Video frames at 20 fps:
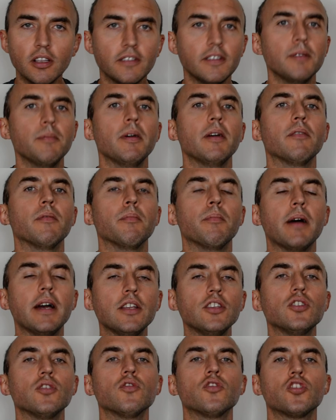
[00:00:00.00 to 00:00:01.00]
of them have a
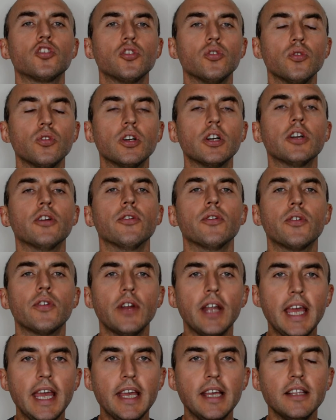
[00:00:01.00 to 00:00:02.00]
bunch of sugar or
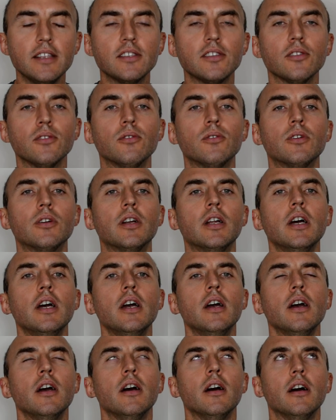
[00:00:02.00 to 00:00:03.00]
grains or
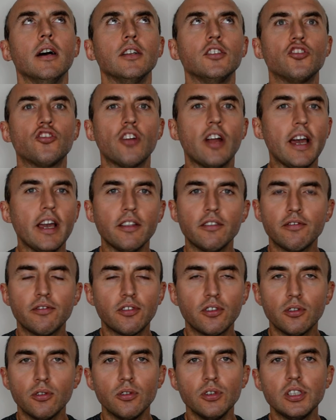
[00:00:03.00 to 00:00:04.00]
dried
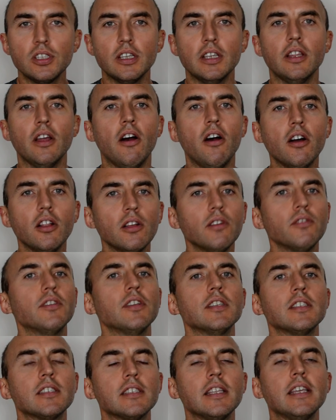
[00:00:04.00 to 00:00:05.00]
fruits, and all of
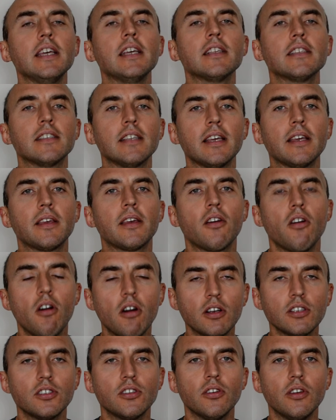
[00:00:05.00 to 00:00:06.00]
these things, they
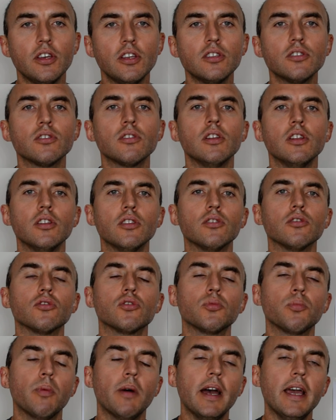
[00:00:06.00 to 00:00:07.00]
cause your insulin to
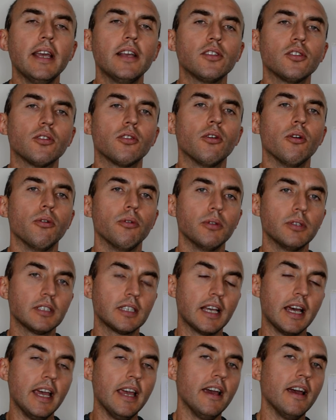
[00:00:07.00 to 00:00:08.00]
spike, to go
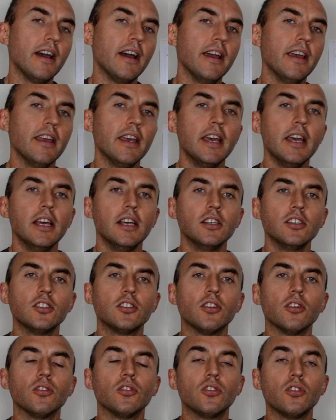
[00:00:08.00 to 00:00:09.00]
sky high.
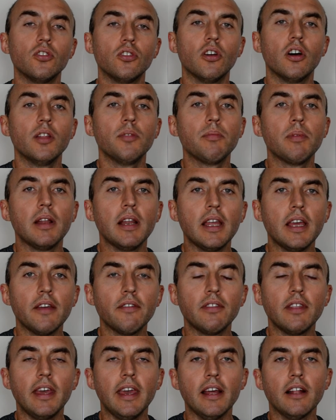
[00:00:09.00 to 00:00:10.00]
So do not
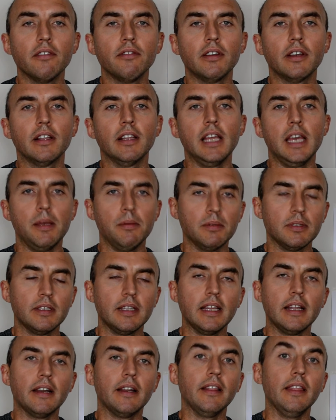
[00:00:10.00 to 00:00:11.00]
believe the healthy claims.
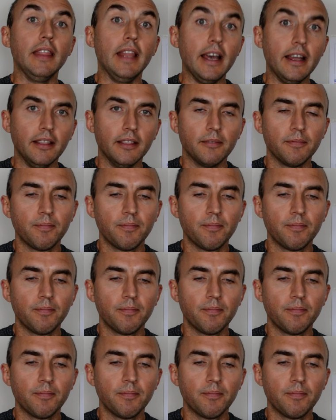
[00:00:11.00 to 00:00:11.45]
There are none.